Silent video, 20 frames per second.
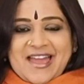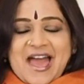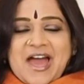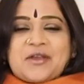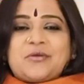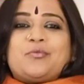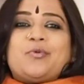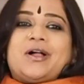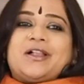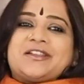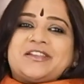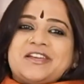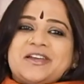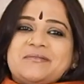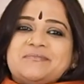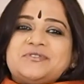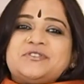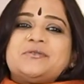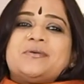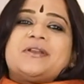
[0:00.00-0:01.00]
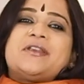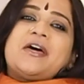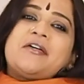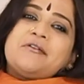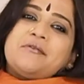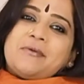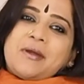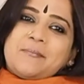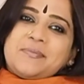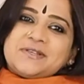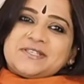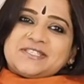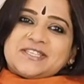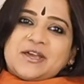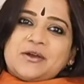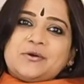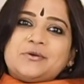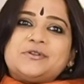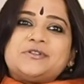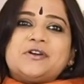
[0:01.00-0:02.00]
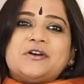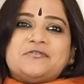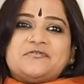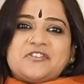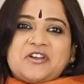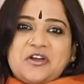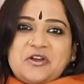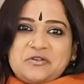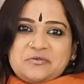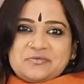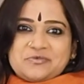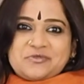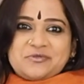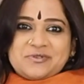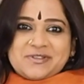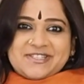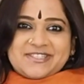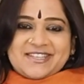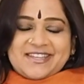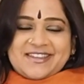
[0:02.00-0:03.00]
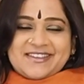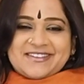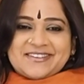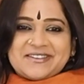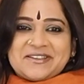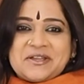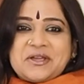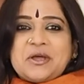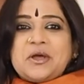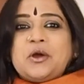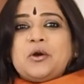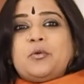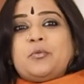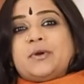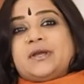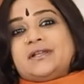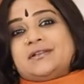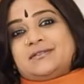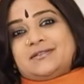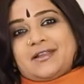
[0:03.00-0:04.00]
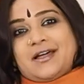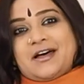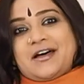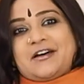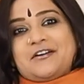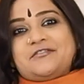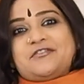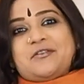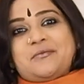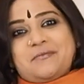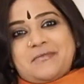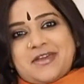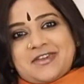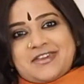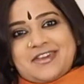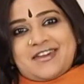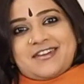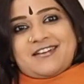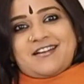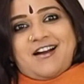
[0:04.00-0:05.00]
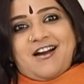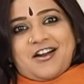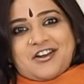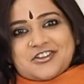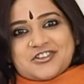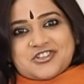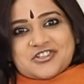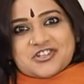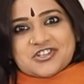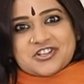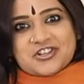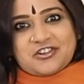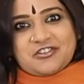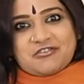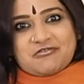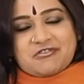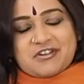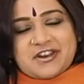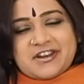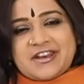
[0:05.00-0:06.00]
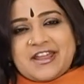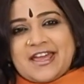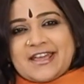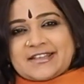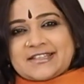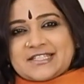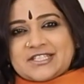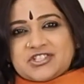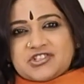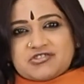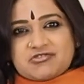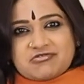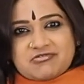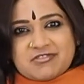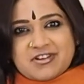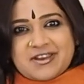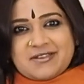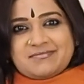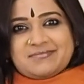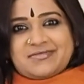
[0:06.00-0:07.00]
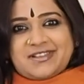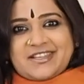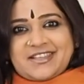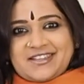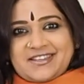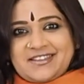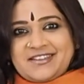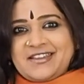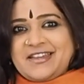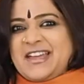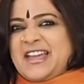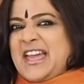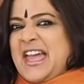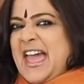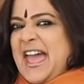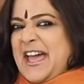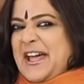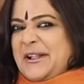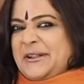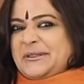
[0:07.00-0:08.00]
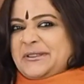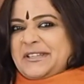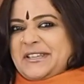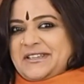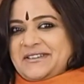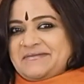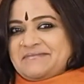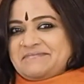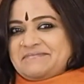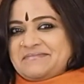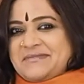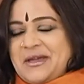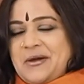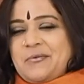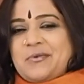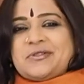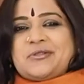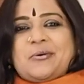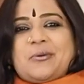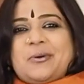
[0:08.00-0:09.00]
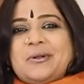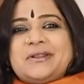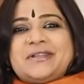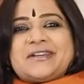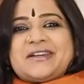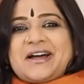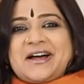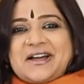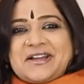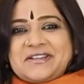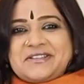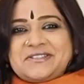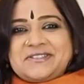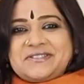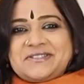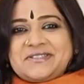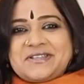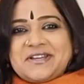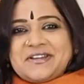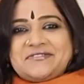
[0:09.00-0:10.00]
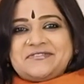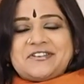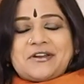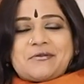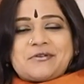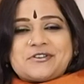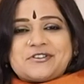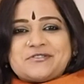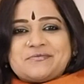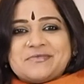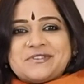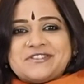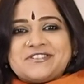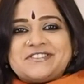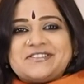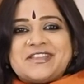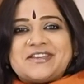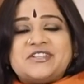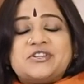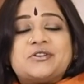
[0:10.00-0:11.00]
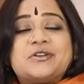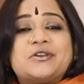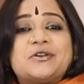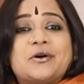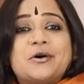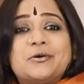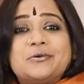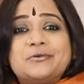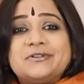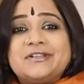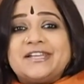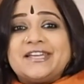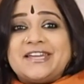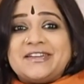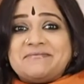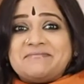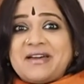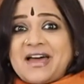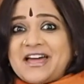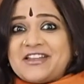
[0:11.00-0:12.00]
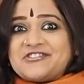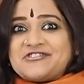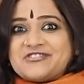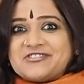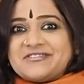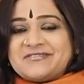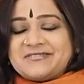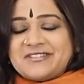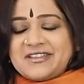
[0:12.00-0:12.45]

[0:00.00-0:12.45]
and welcome to another episode of AUMcuisine. We love making our children extremely healthy with all the kind of nourishment that you can only imagine.